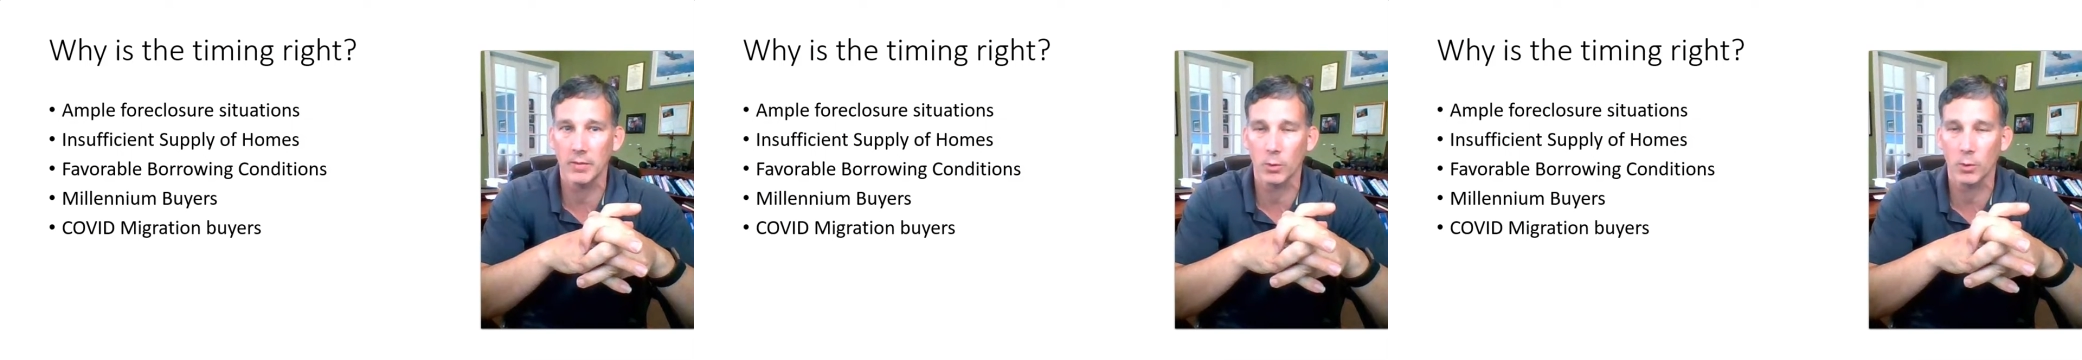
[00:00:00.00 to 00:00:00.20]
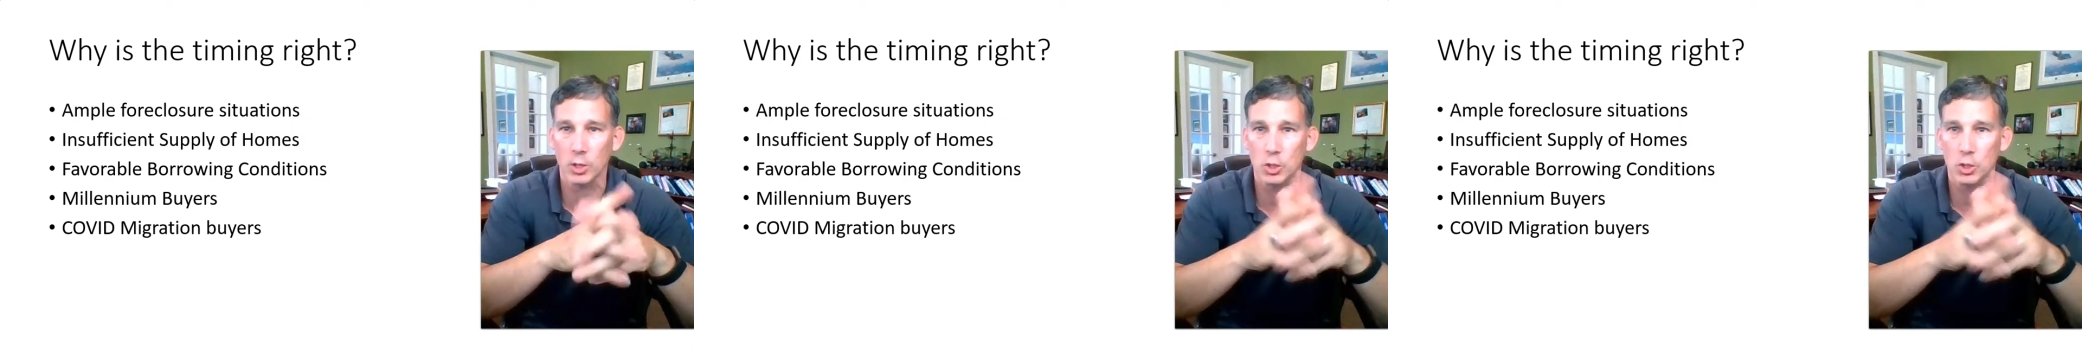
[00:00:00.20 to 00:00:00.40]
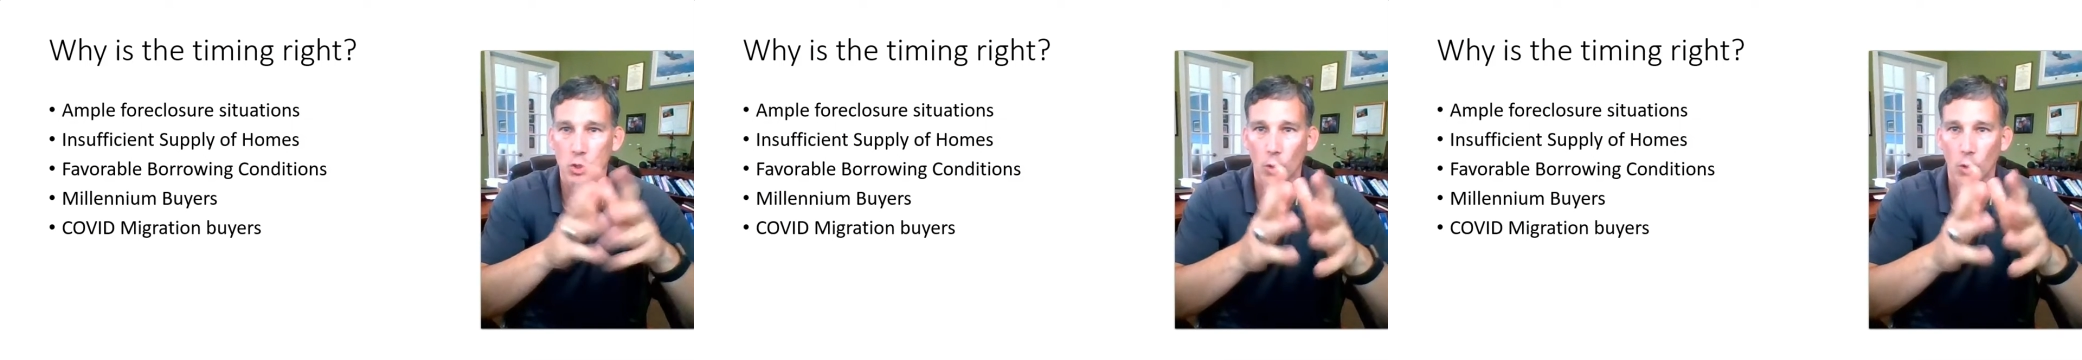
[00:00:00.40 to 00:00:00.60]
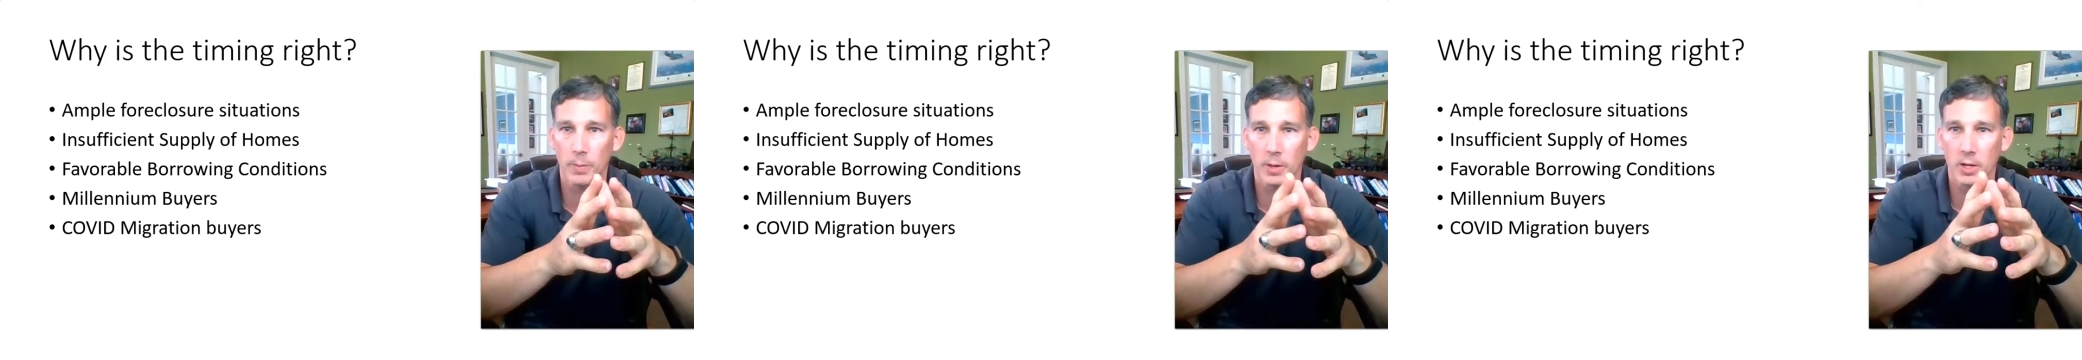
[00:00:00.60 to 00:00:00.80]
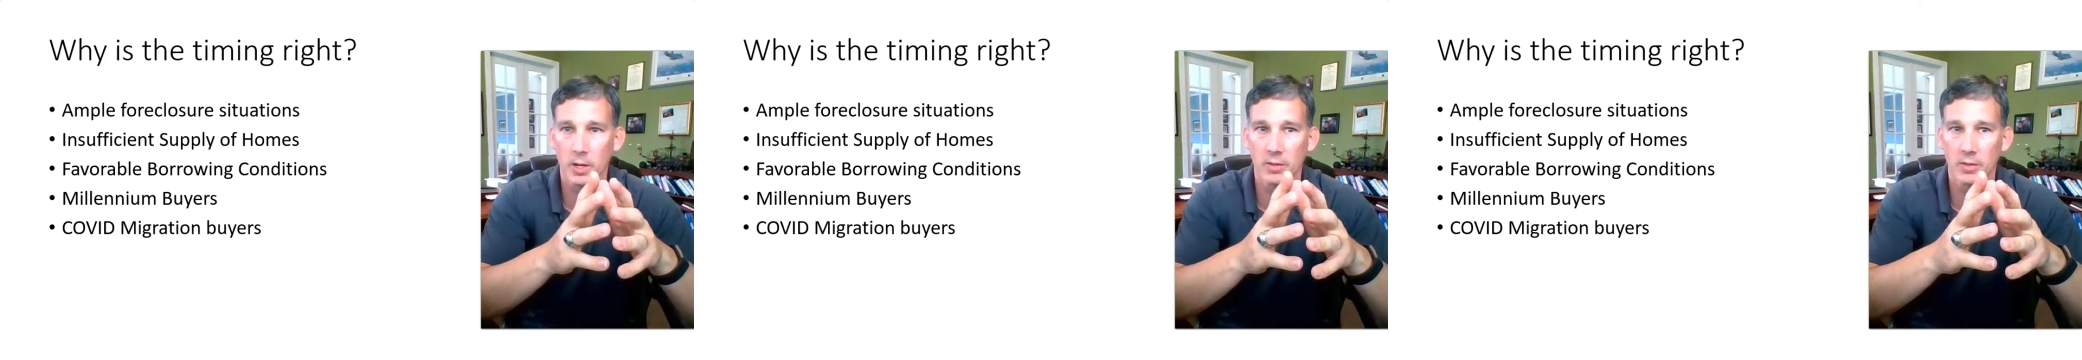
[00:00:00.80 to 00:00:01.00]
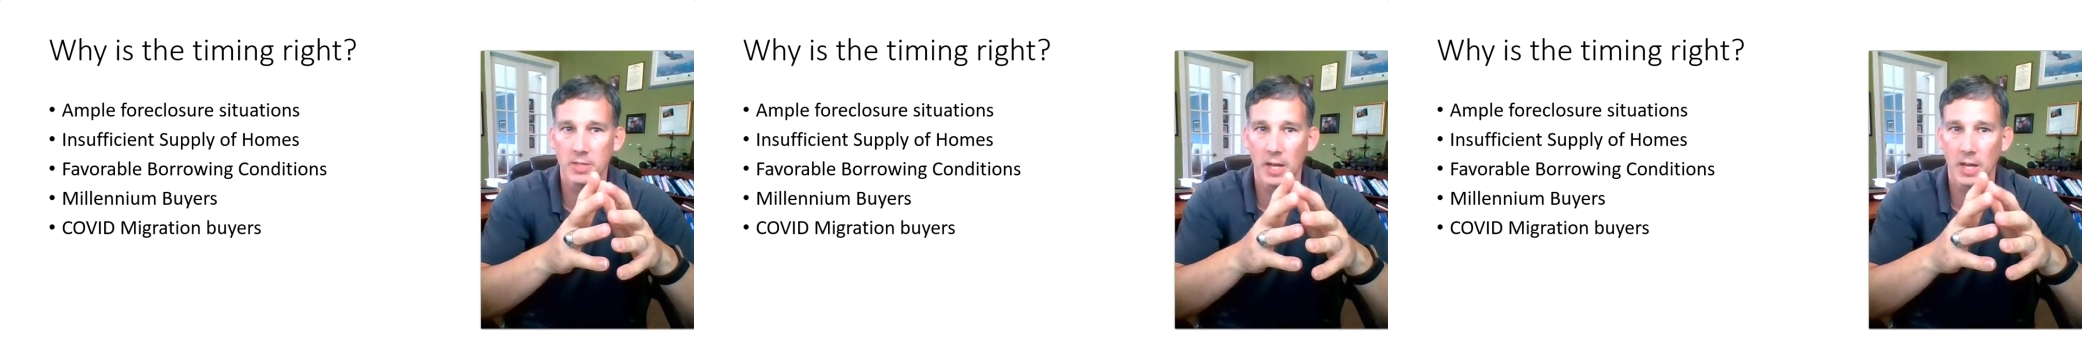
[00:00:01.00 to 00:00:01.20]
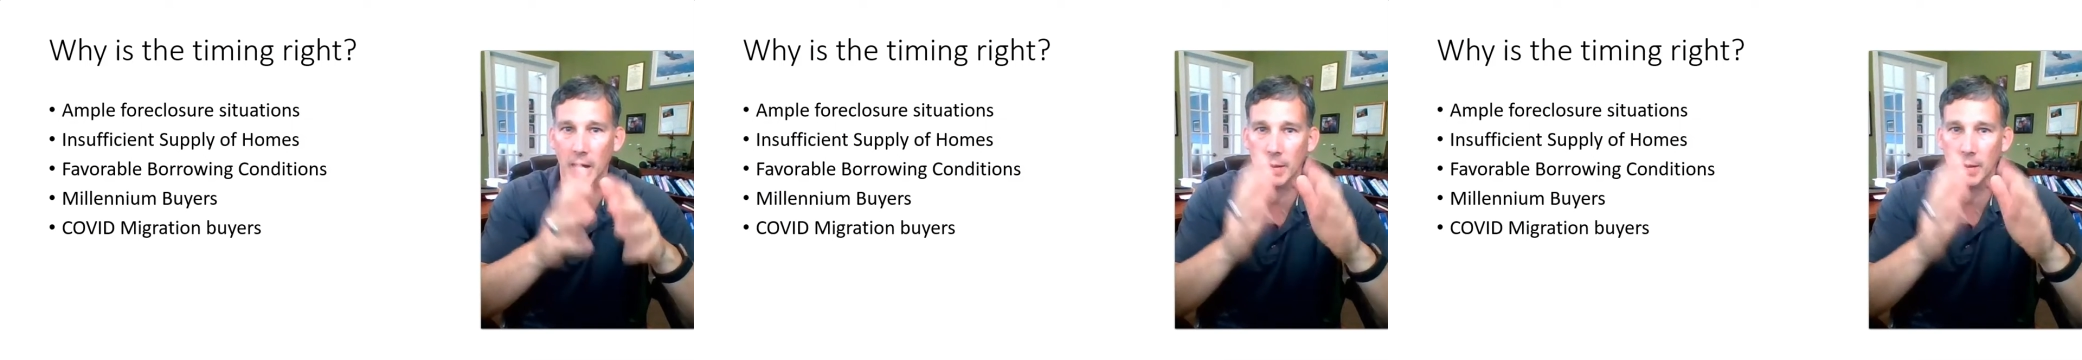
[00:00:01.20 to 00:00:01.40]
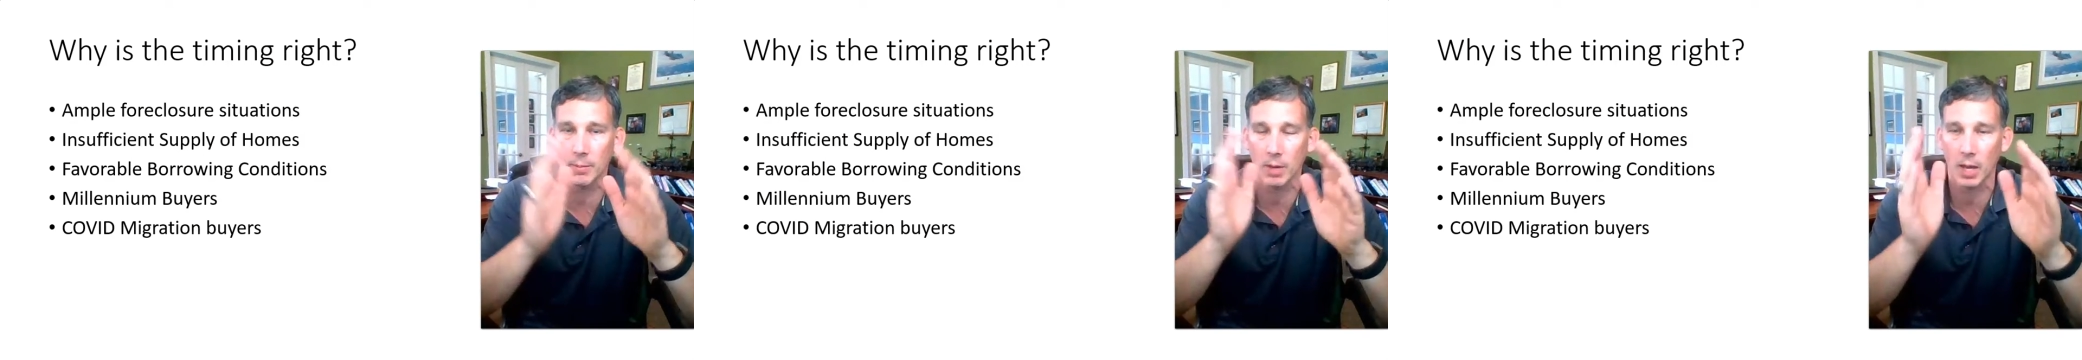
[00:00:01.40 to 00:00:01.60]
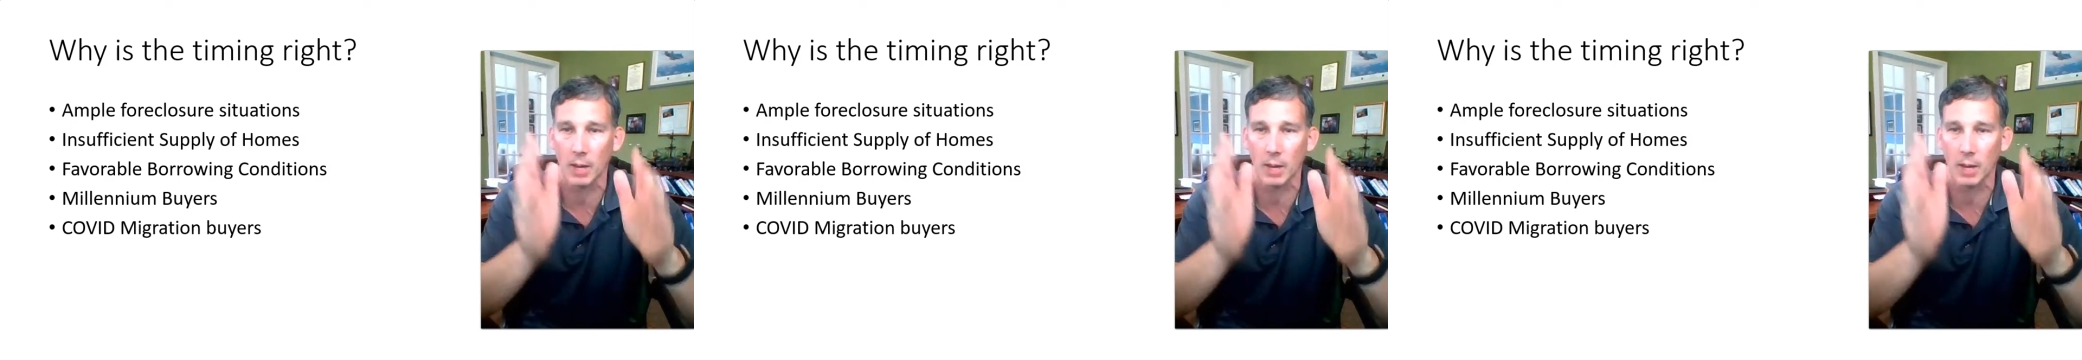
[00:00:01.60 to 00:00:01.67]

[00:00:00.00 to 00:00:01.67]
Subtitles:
for a short period of time